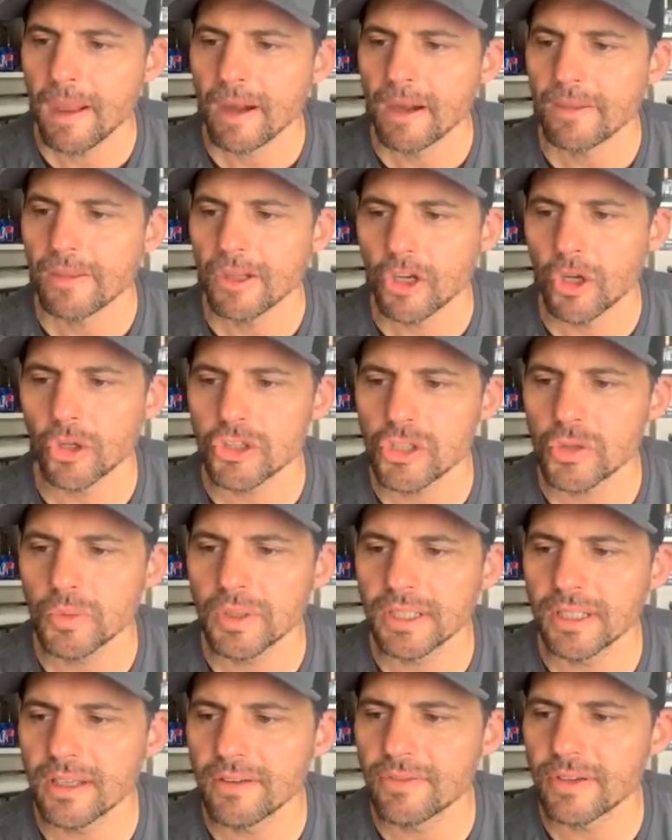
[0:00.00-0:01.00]
The culture we
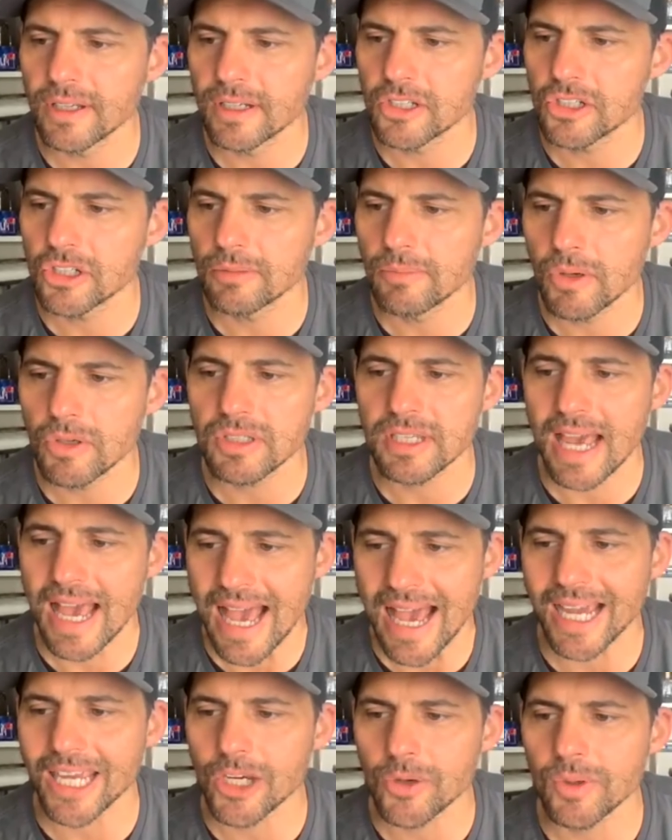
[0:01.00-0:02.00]
live in should most
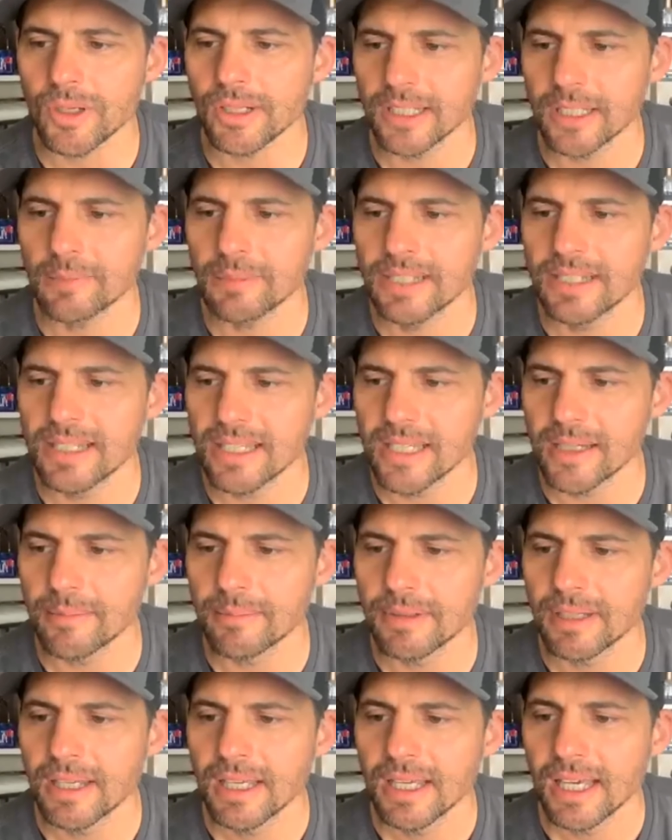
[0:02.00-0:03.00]
accurately be
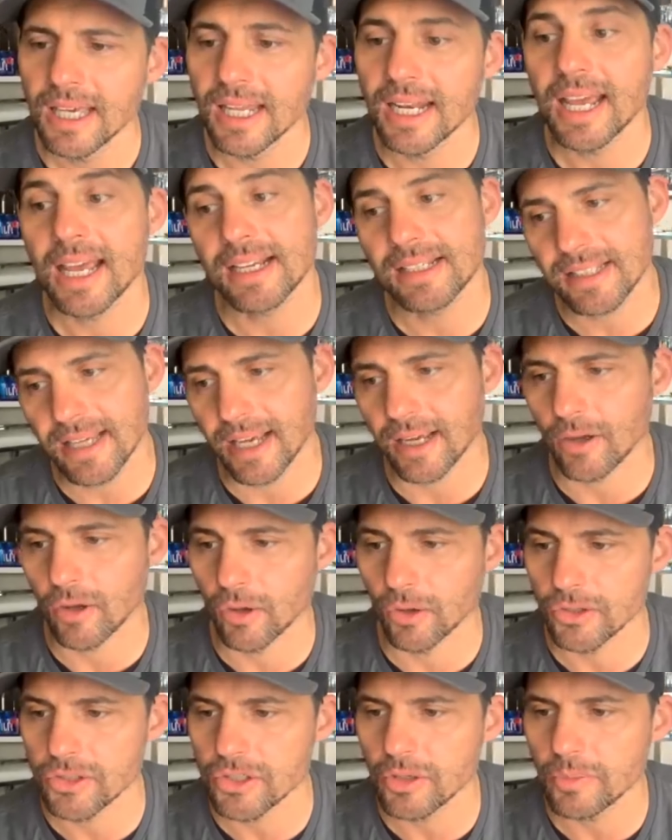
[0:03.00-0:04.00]
deemed an anti
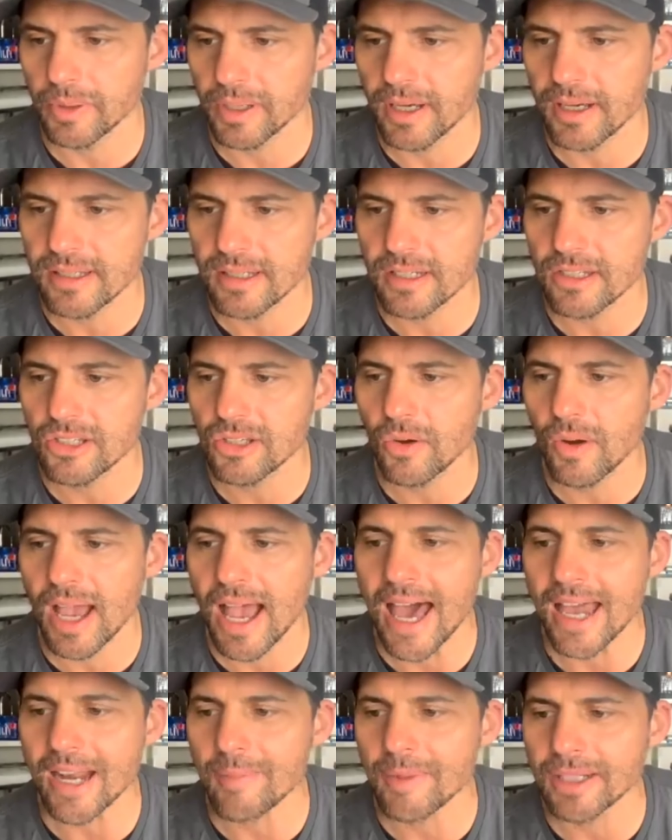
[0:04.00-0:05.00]
culture because it is so
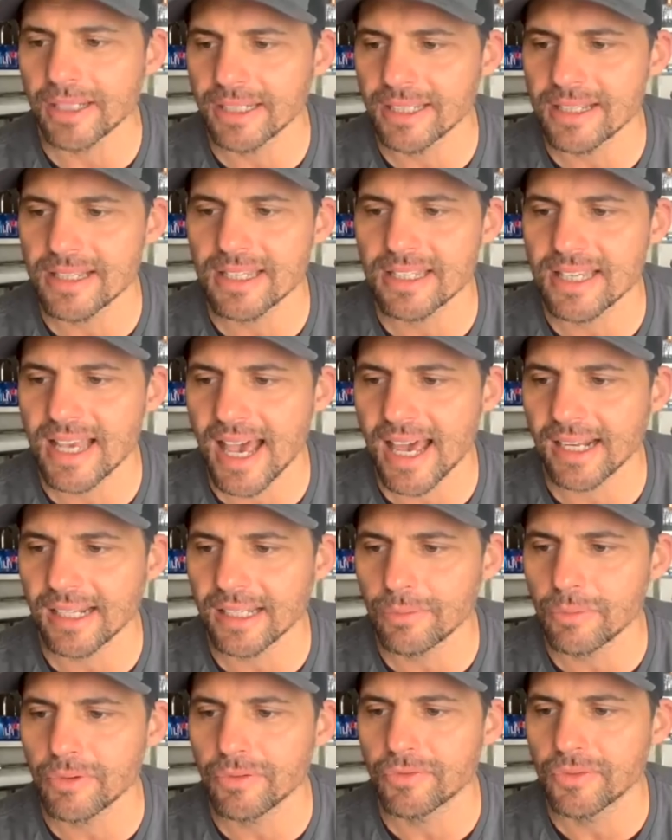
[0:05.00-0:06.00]
adamantly and sadly
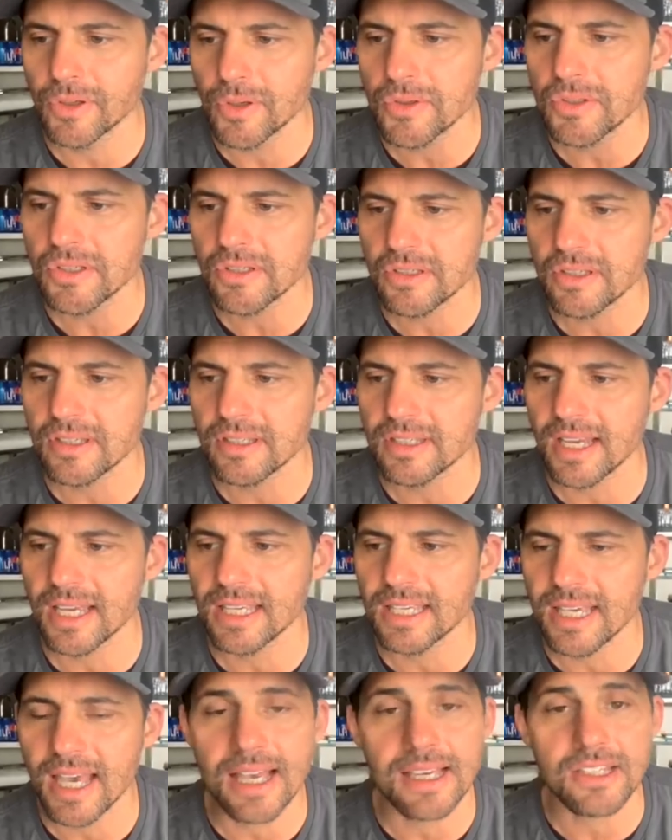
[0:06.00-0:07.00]
refuses to say
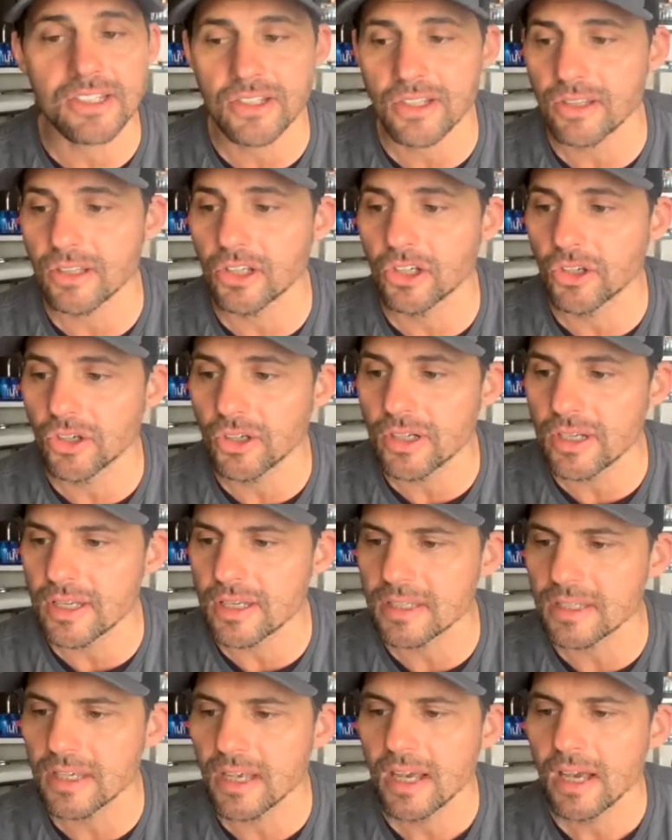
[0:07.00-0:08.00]
yes to the
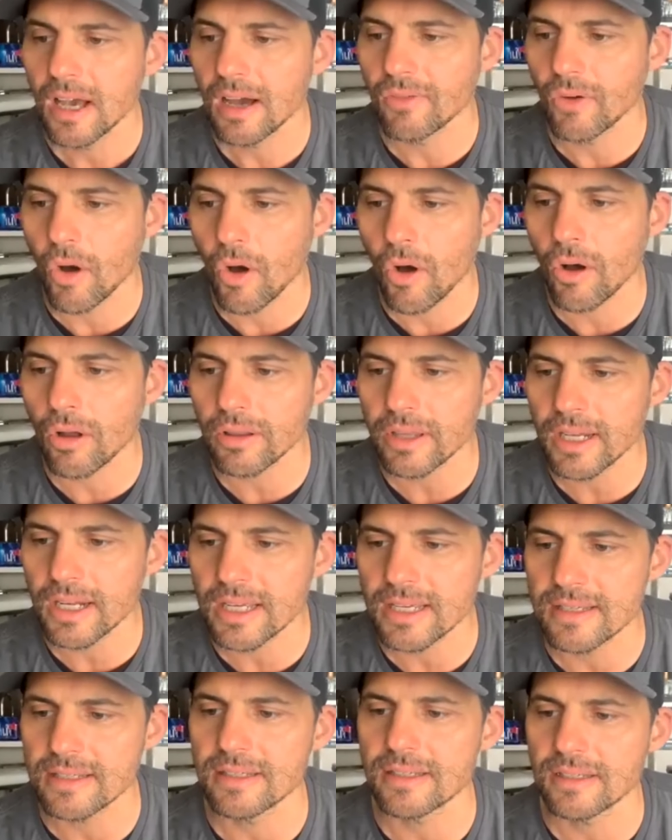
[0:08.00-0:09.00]
goodness of all that
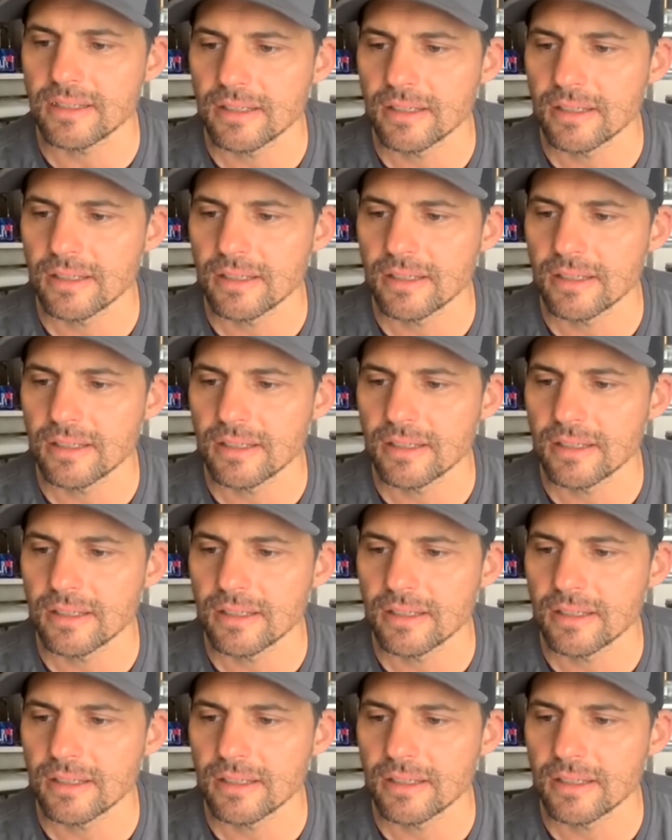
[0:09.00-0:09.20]
is.